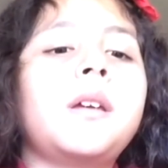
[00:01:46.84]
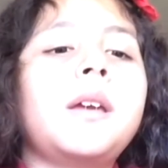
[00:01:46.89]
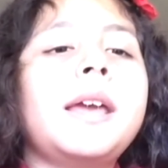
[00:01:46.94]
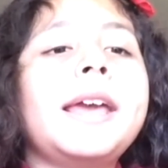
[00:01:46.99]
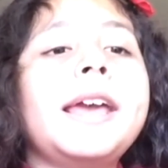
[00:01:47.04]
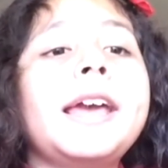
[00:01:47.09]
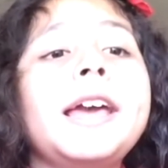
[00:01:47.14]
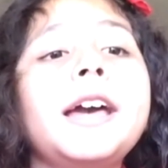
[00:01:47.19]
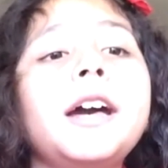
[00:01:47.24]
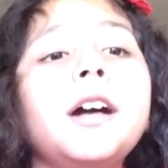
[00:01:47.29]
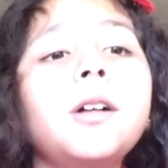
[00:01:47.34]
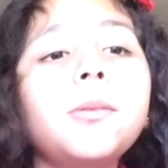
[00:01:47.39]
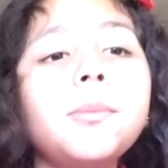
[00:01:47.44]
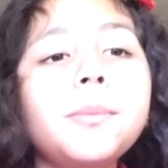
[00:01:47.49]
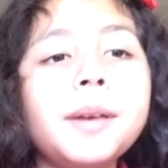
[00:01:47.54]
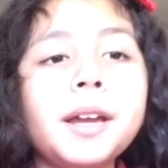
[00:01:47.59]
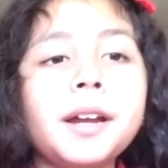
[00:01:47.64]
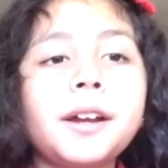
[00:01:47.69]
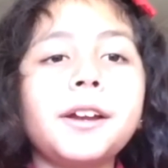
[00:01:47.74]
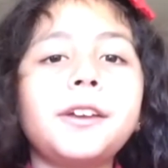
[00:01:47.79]
Hail
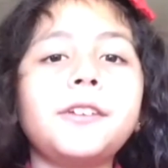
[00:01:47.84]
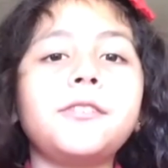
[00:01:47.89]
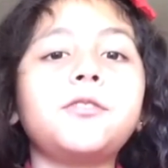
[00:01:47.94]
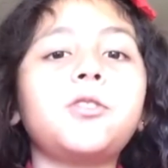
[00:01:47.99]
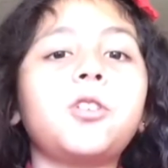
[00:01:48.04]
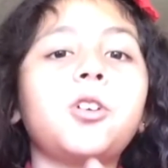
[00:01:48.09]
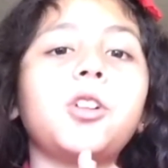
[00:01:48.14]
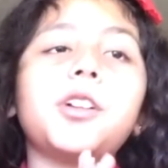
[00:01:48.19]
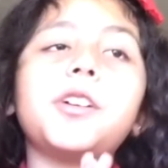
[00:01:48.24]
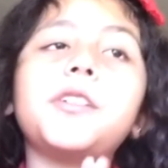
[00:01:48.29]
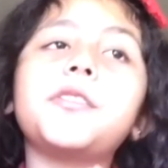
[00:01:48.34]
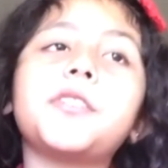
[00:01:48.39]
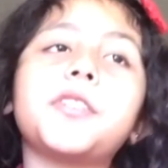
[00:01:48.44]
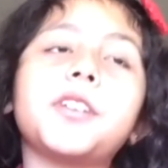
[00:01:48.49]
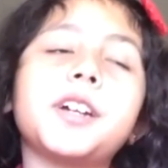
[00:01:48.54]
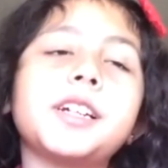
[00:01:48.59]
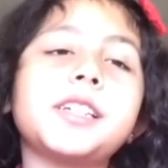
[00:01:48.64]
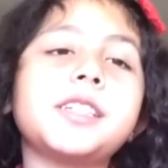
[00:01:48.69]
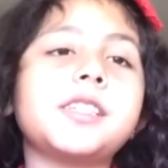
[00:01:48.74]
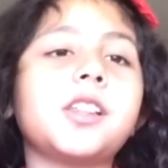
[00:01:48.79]
Mary, full of
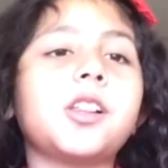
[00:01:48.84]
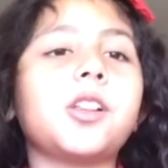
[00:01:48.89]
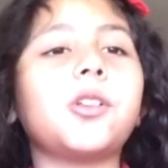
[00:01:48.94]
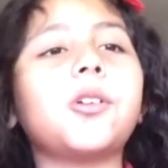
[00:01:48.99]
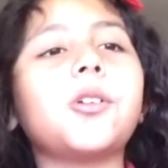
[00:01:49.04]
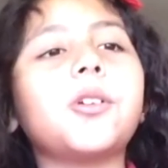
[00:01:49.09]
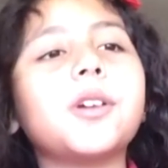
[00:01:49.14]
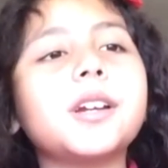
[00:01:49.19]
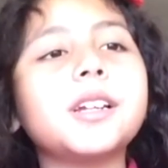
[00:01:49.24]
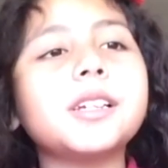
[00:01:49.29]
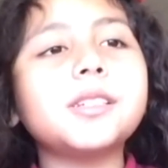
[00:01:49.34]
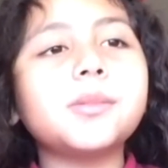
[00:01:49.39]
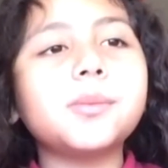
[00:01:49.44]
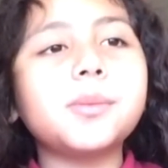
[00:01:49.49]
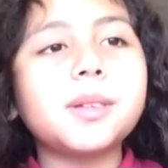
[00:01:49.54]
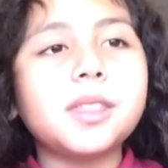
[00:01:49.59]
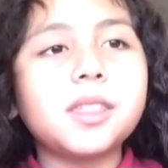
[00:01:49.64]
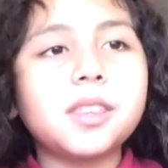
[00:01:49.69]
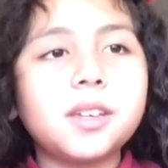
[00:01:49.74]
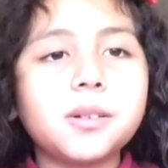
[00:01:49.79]
grace, the Lord is
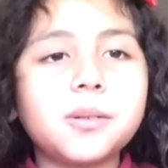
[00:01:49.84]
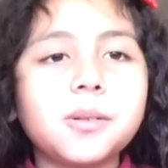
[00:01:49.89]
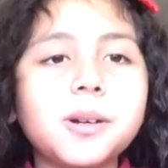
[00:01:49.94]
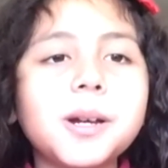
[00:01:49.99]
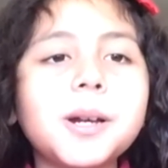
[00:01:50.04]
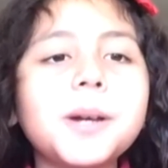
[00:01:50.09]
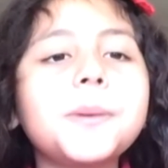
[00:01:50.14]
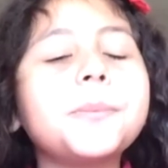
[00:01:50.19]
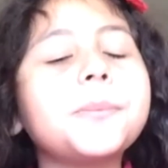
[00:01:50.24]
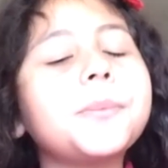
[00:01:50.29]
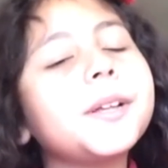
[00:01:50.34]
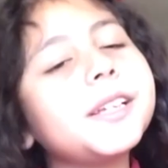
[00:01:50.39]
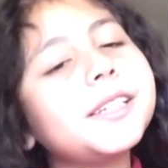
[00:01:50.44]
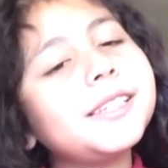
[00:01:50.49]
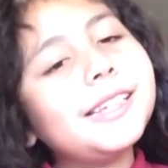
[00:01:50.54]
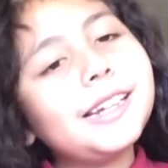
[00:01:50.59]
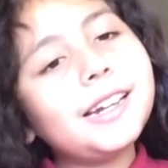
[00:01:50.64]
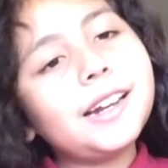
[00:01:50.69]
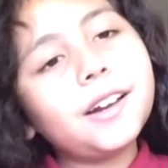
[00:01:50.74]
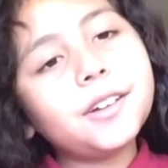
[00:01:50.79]
with you.
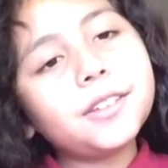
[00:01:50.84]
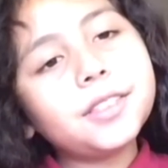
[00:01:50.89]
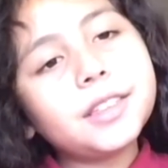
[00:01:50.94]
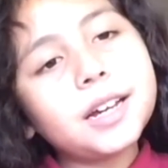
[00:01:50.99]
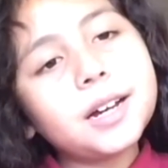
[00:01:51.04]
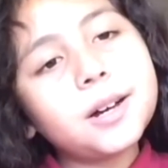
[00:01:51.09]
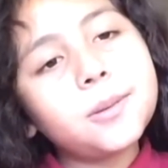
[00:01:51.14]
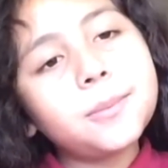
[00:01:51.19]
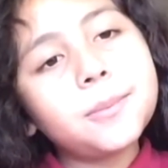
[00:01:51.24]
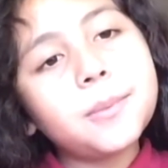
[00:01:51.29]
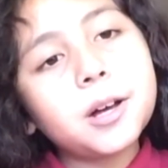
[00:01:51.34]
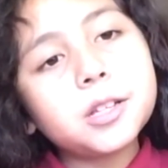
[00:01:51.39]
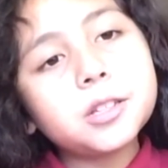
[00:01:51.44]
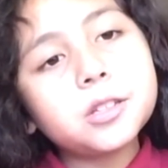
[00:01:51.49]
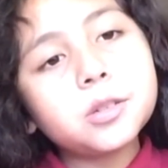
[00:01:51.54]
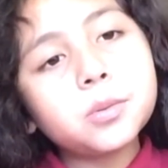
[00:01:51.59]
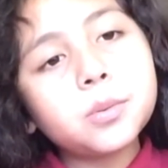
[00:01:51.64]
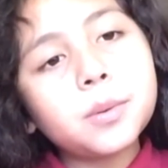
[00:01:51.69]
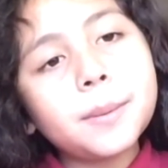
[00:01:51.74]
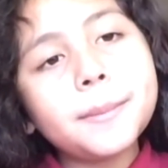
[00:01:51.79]
Blessed art thou
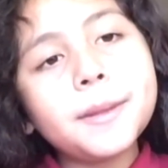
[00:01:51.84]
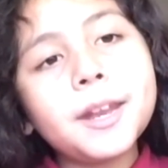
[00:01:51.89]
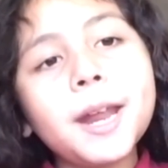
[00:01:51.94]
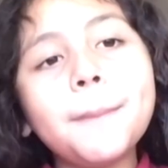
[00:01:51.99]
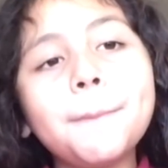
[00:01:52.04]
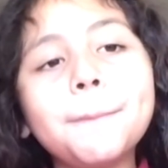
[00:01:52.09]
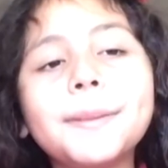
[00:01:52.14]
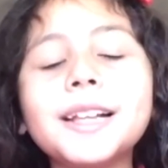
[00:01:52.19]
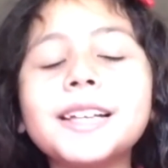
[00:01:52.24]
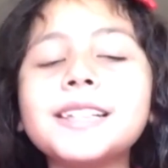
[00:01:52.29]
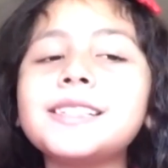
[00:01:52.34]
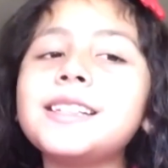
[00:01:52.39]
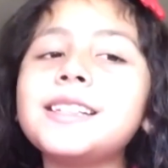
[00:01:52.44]
amongst women, and blessed